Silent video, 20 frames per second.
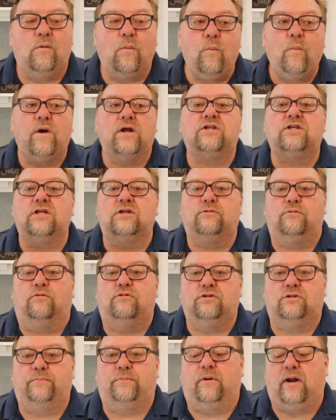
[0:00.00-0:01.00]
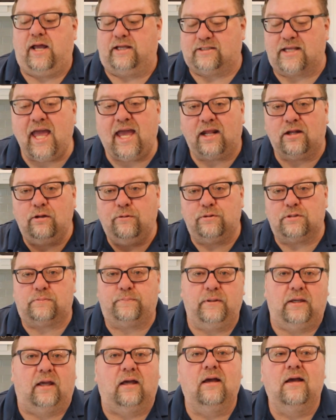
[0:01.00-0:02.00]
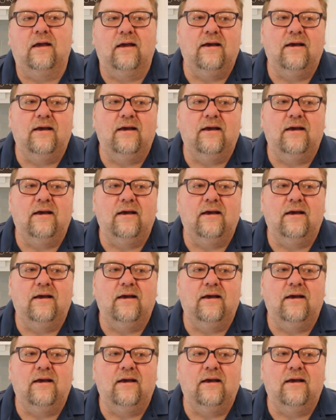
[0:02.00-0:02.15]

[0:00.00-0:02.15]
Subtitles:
which is really super nice, and USB.